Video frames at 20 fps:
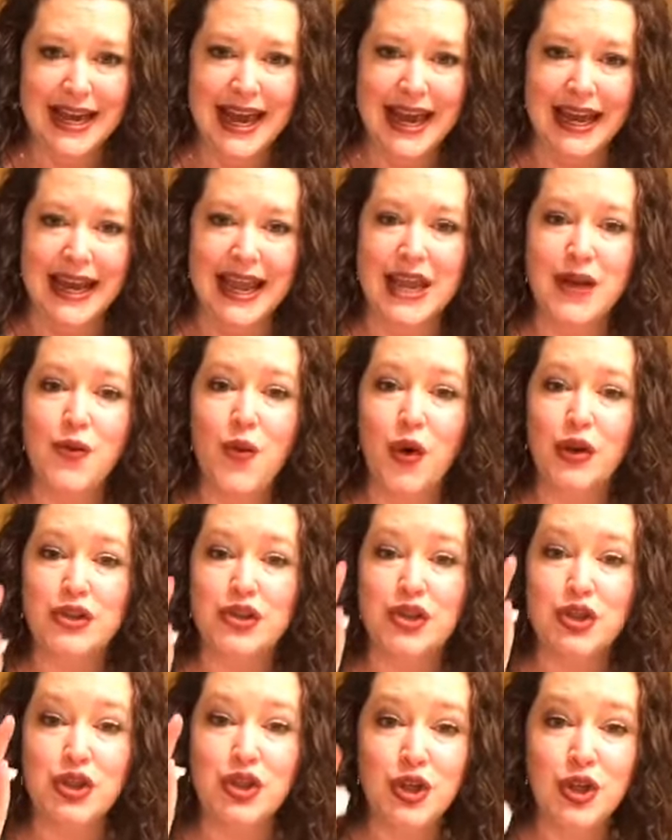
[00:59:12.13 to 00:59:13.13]
and he wants
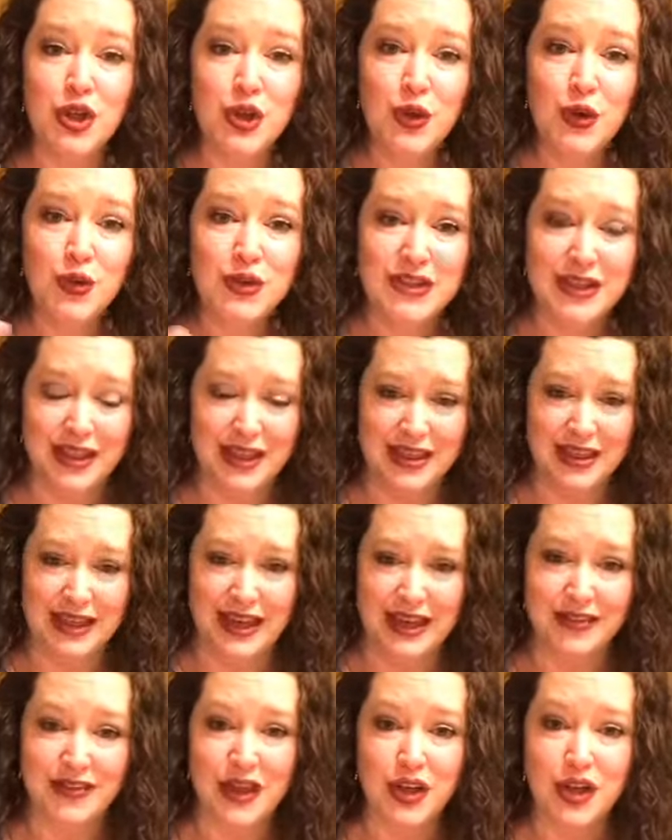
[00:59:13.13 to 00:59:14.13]
you to
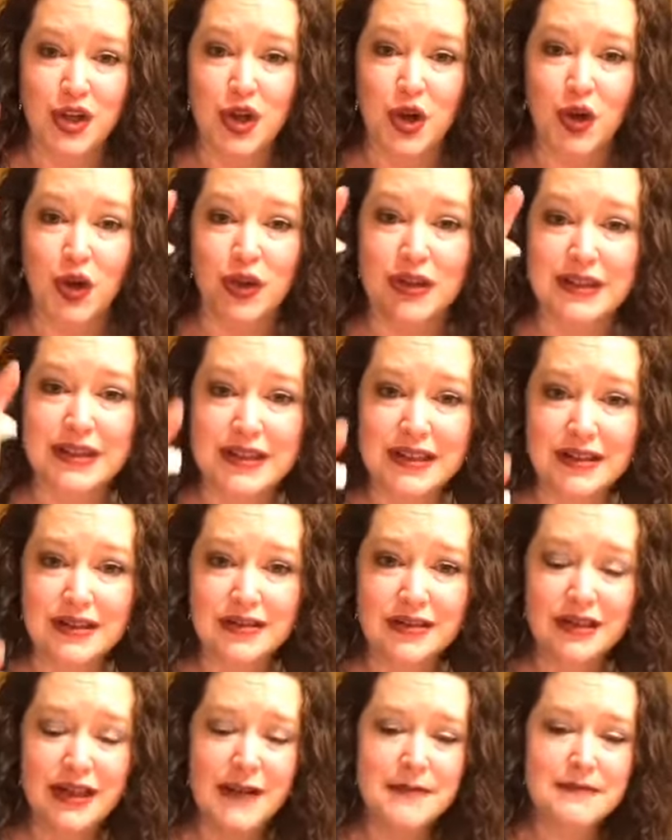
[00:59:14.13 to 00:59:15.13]
think that you're
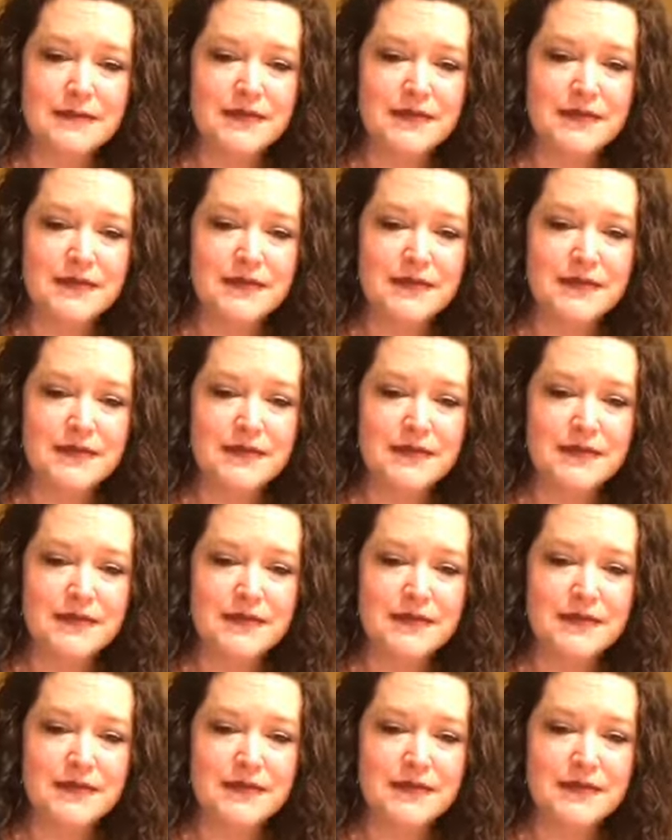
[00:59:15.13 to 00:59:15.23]
little